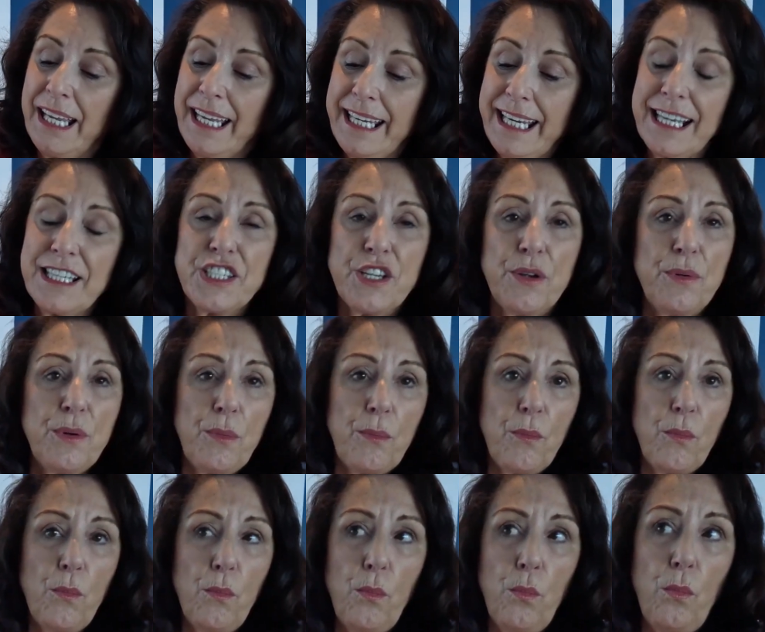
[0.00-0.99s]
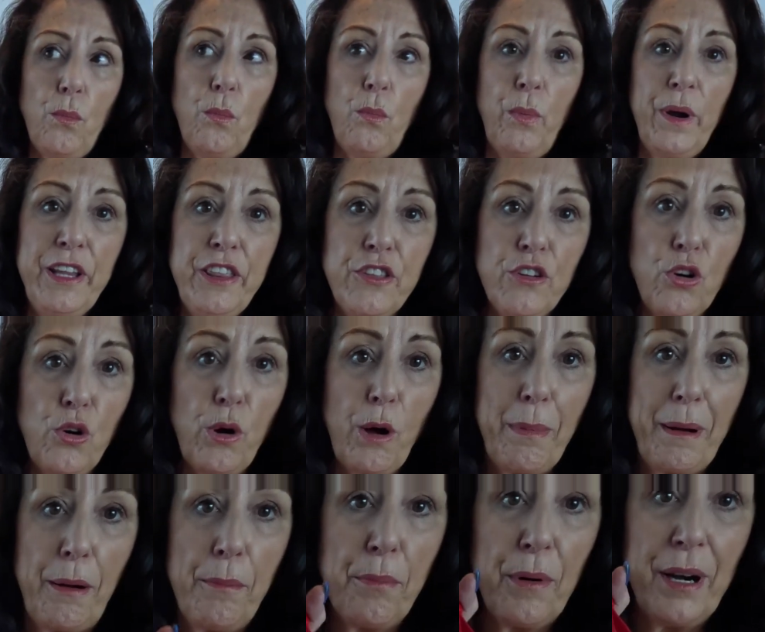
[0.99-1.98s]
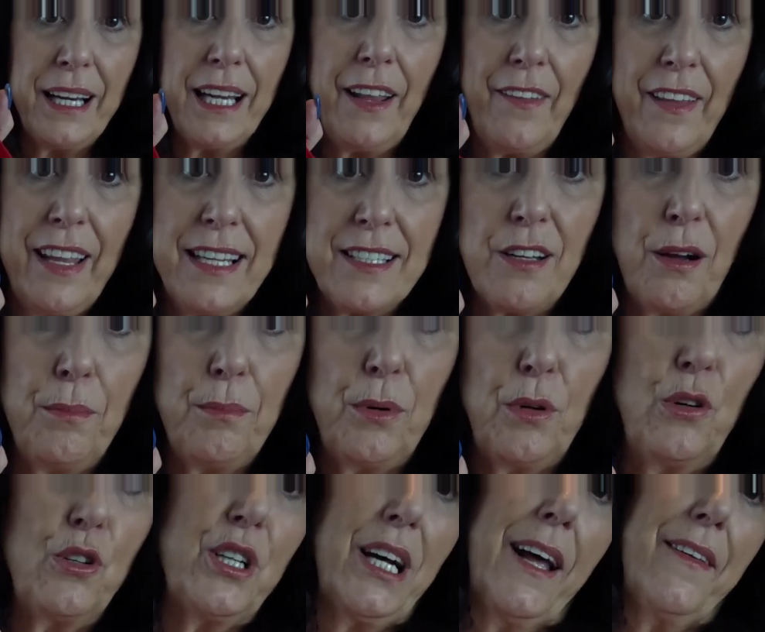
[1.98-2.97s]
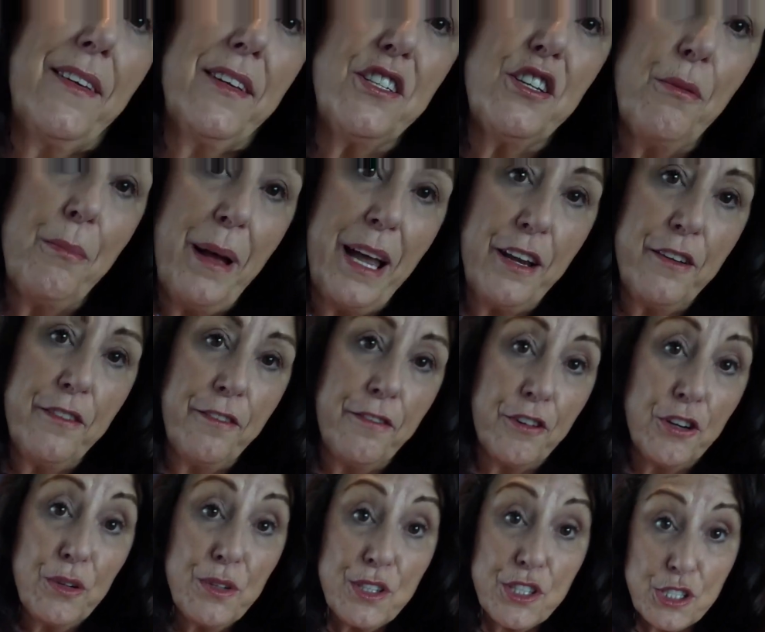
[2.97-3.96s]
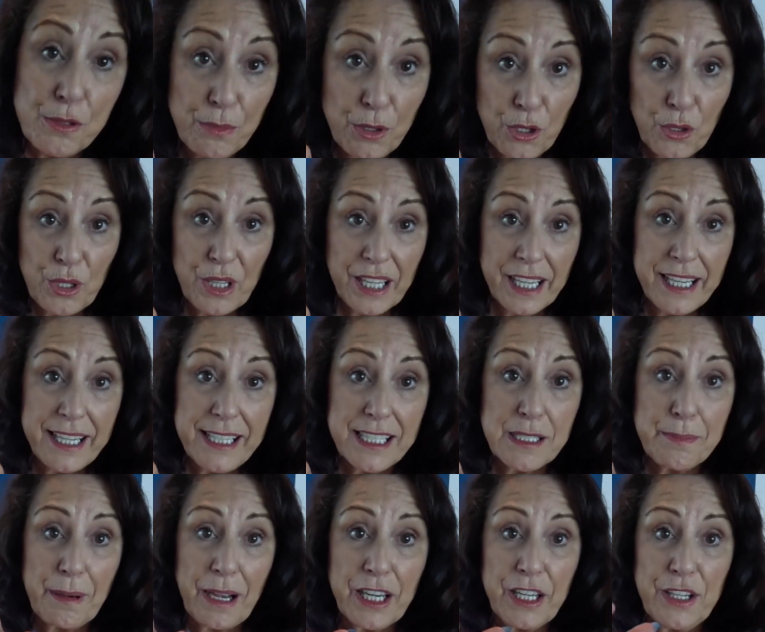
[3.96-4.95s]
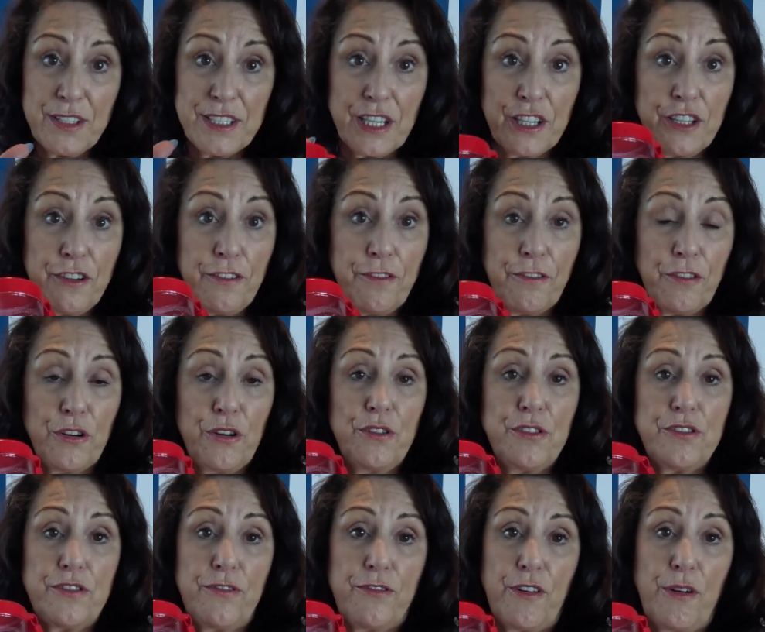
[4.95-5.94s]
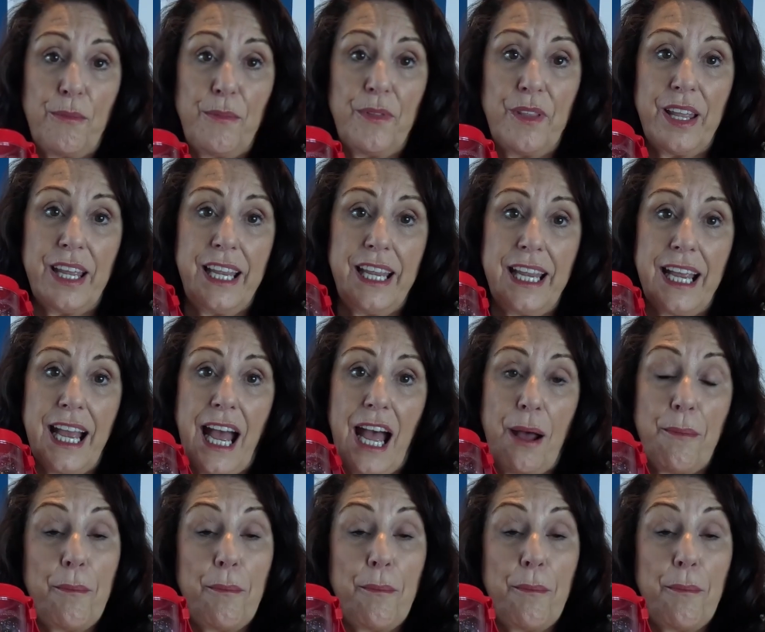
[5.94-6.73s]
yeah, so we thought about bringing these on board either to make fruit smoothies by using the fruit from the